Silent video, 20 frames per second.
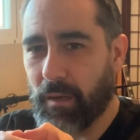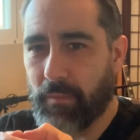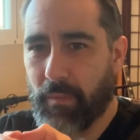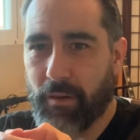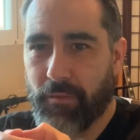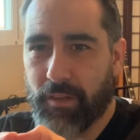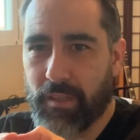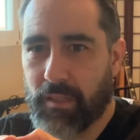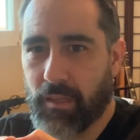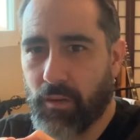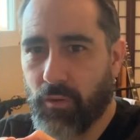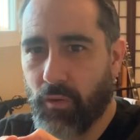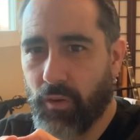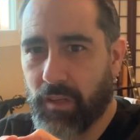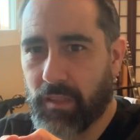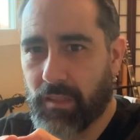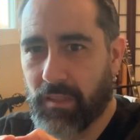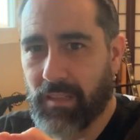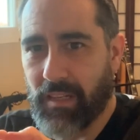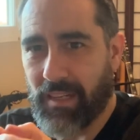
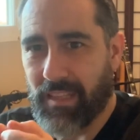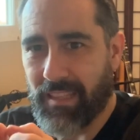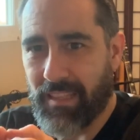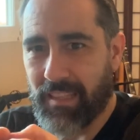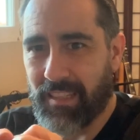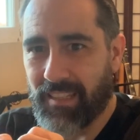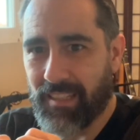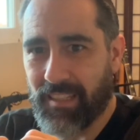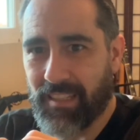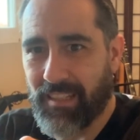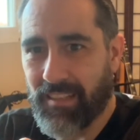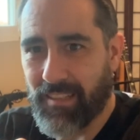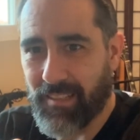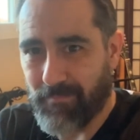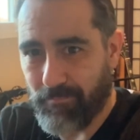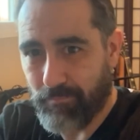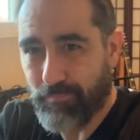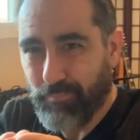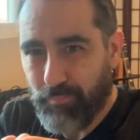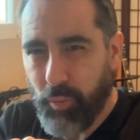Arytenoid, yeah,
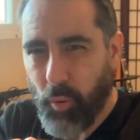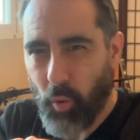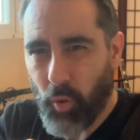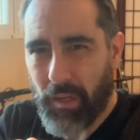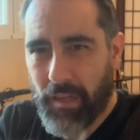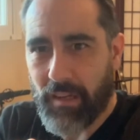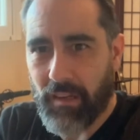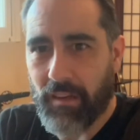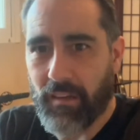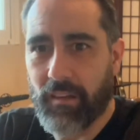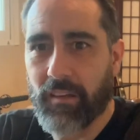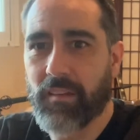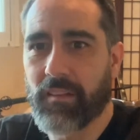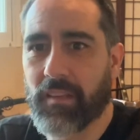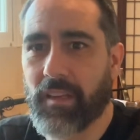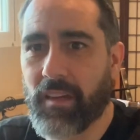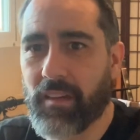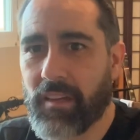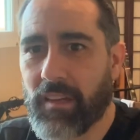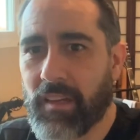this pulling,
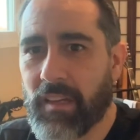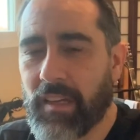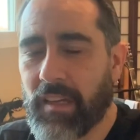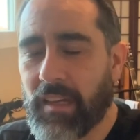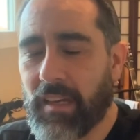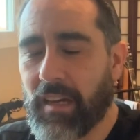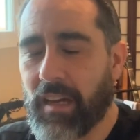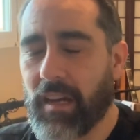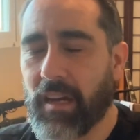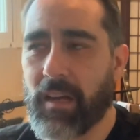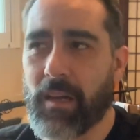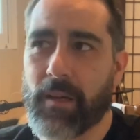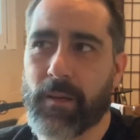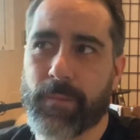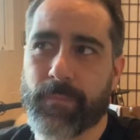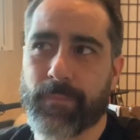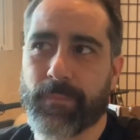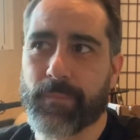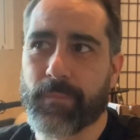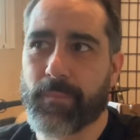yeah,
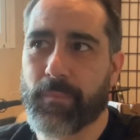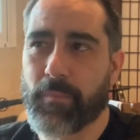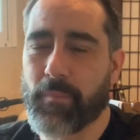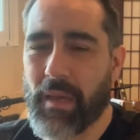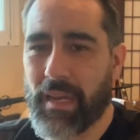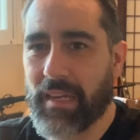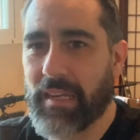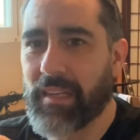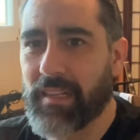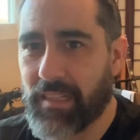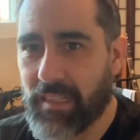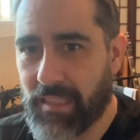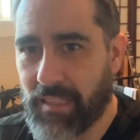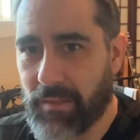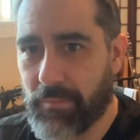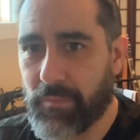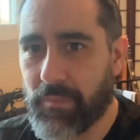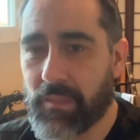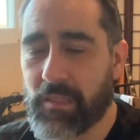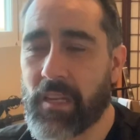
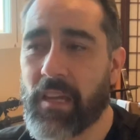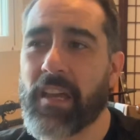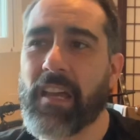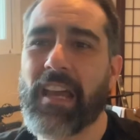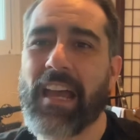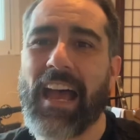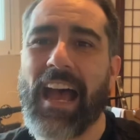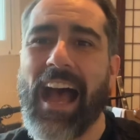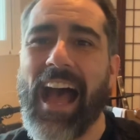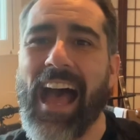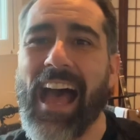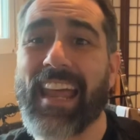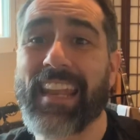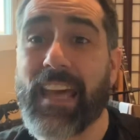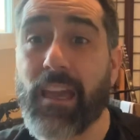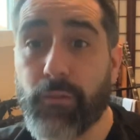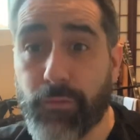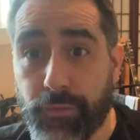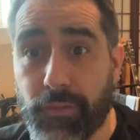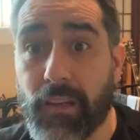mechanisms. And
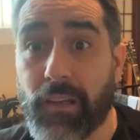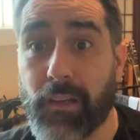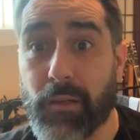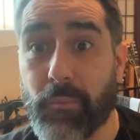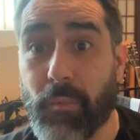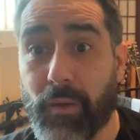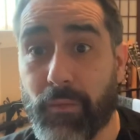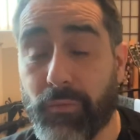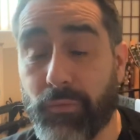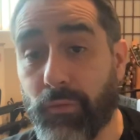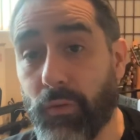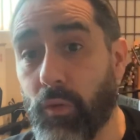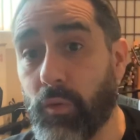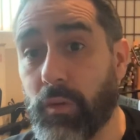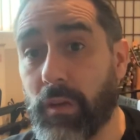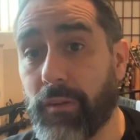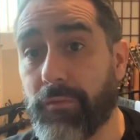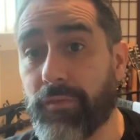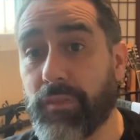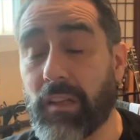I feel it in my
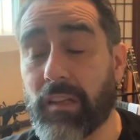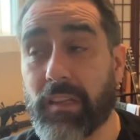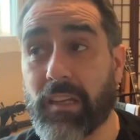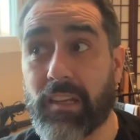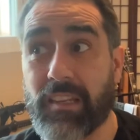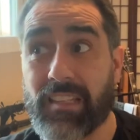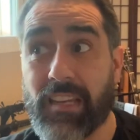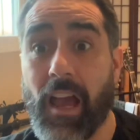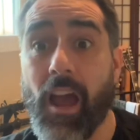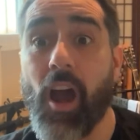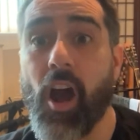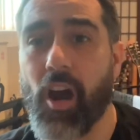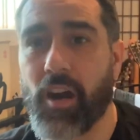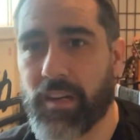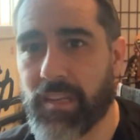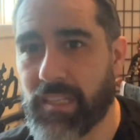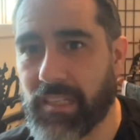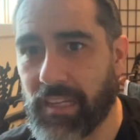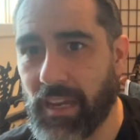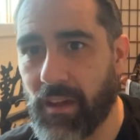throat. I feel that it's a
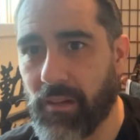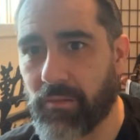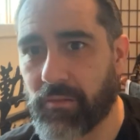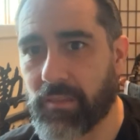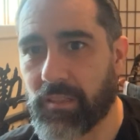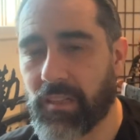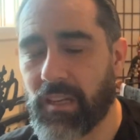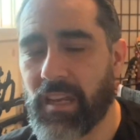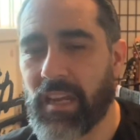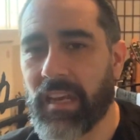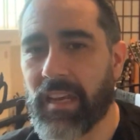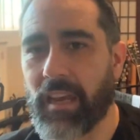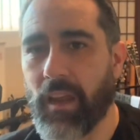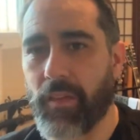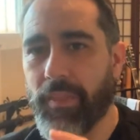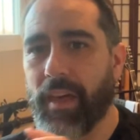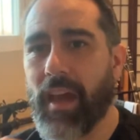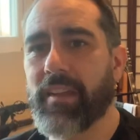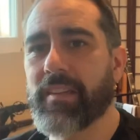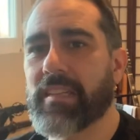hard sound. Now
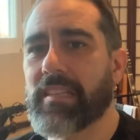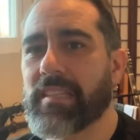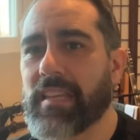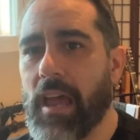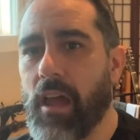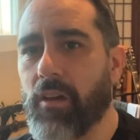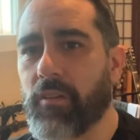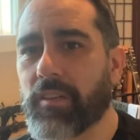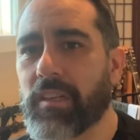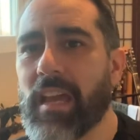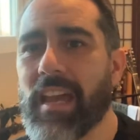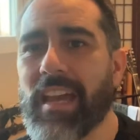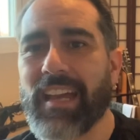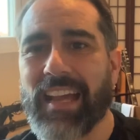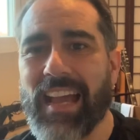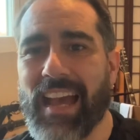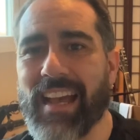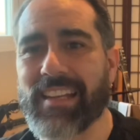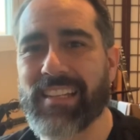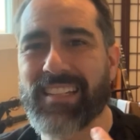that sound
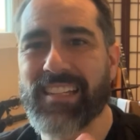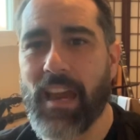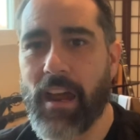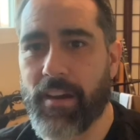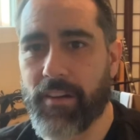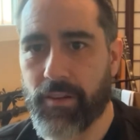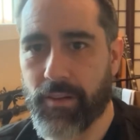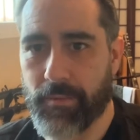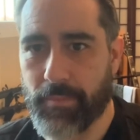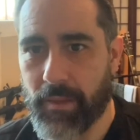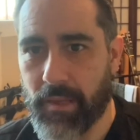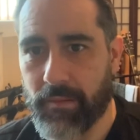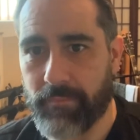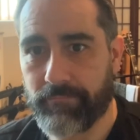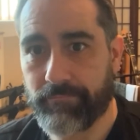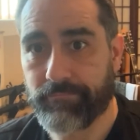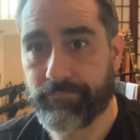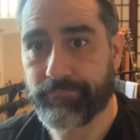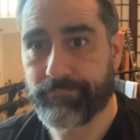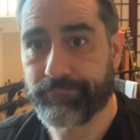can tire me.
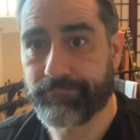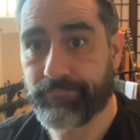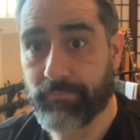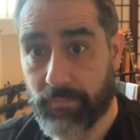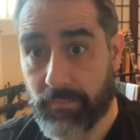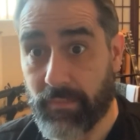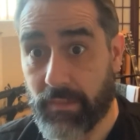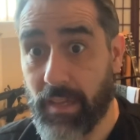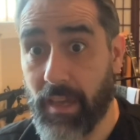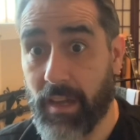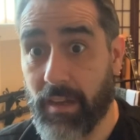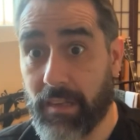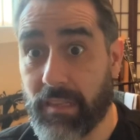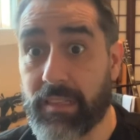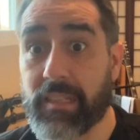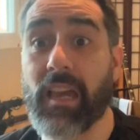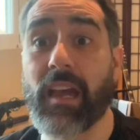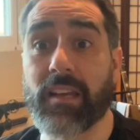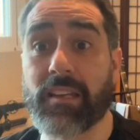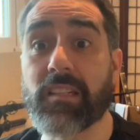Yeah,
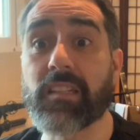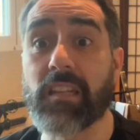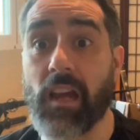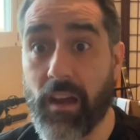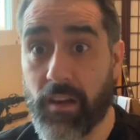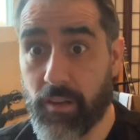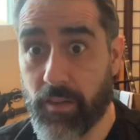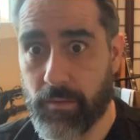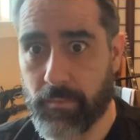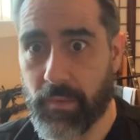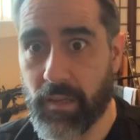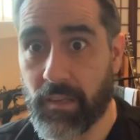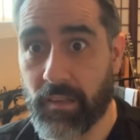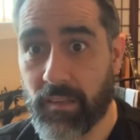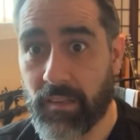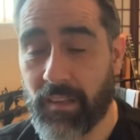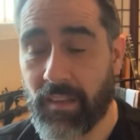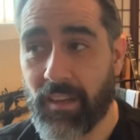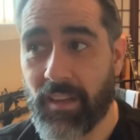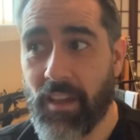it can tire me.
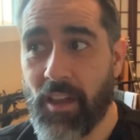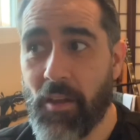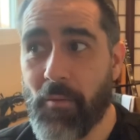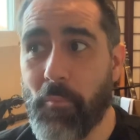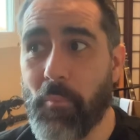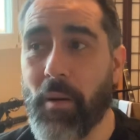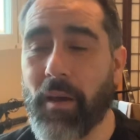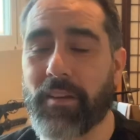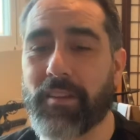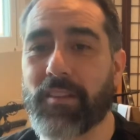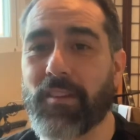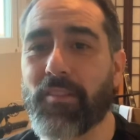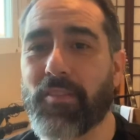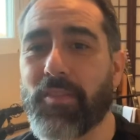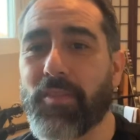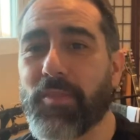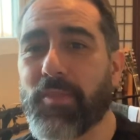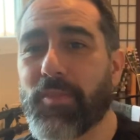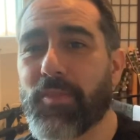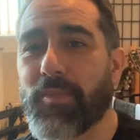But
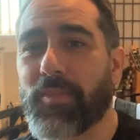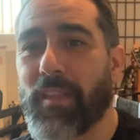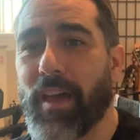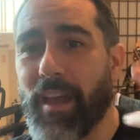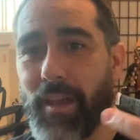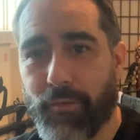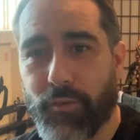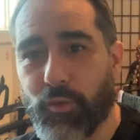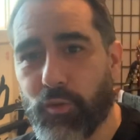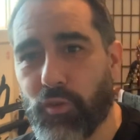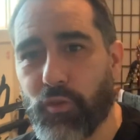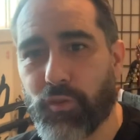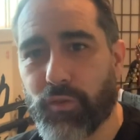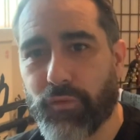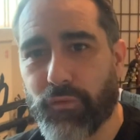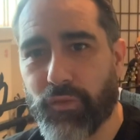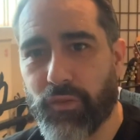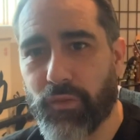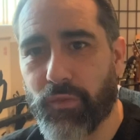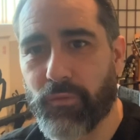I have good news
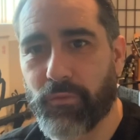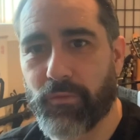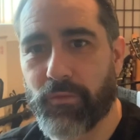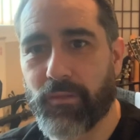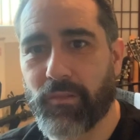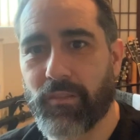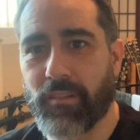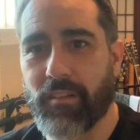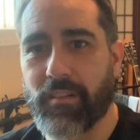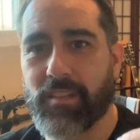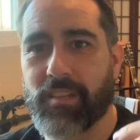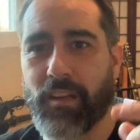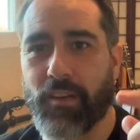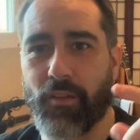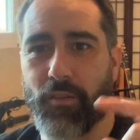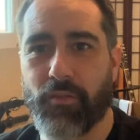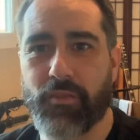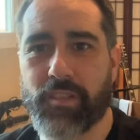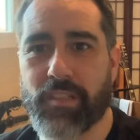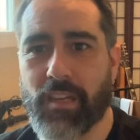for you. There is
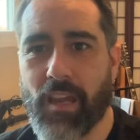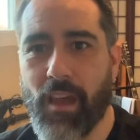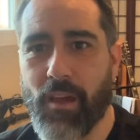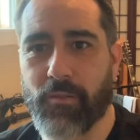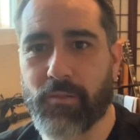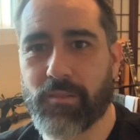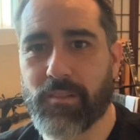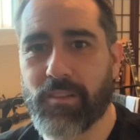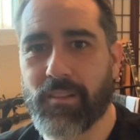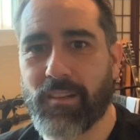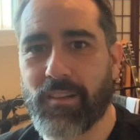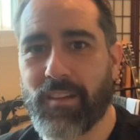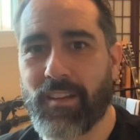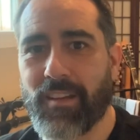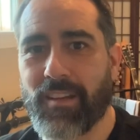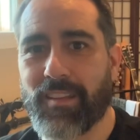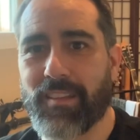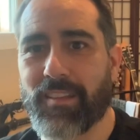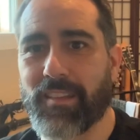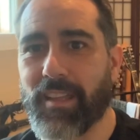another sound
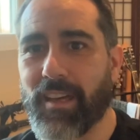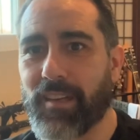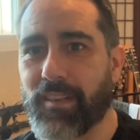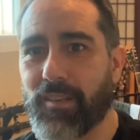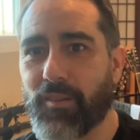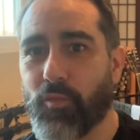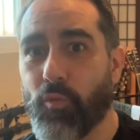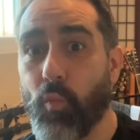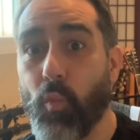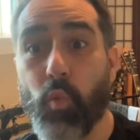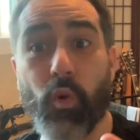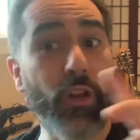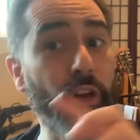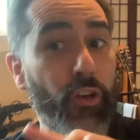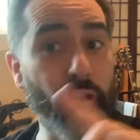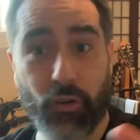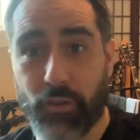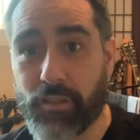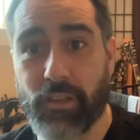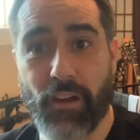that will
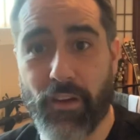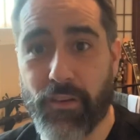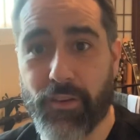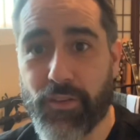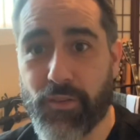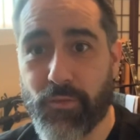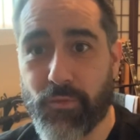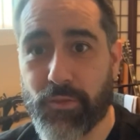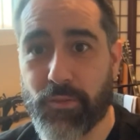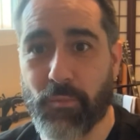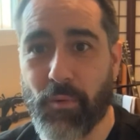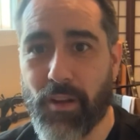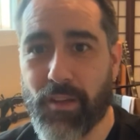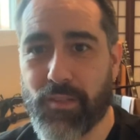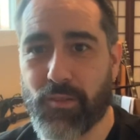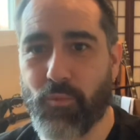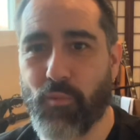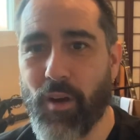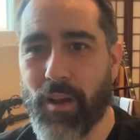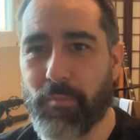not tire you as
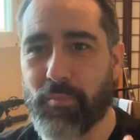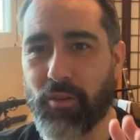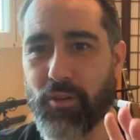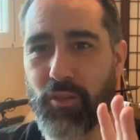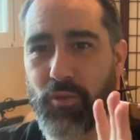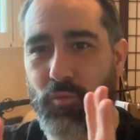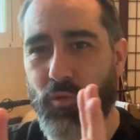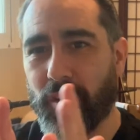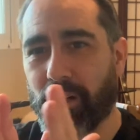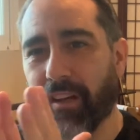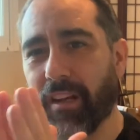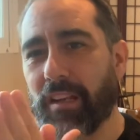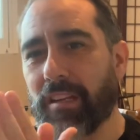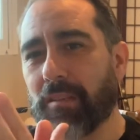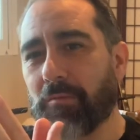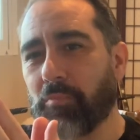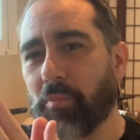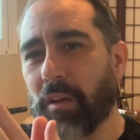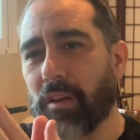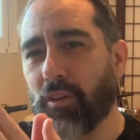much. Why? Because we're gonna
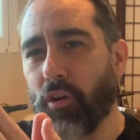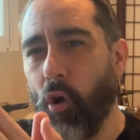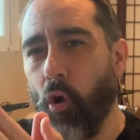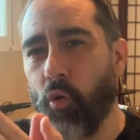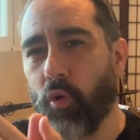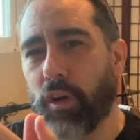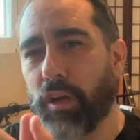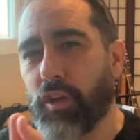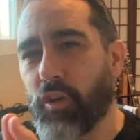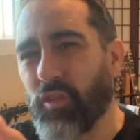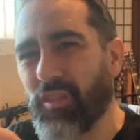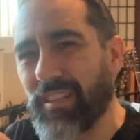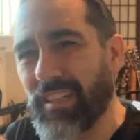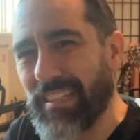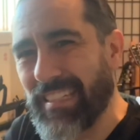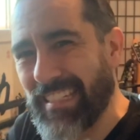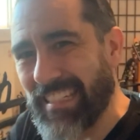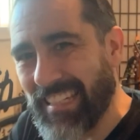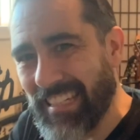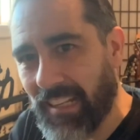depend only on
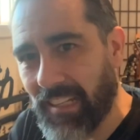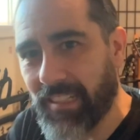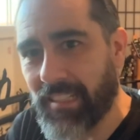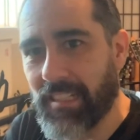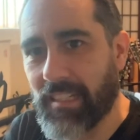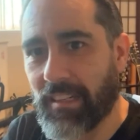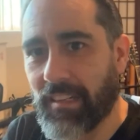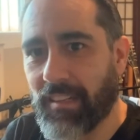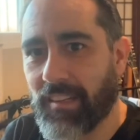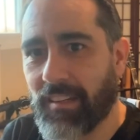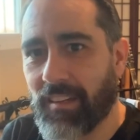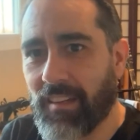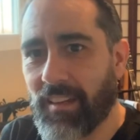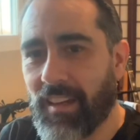the tilting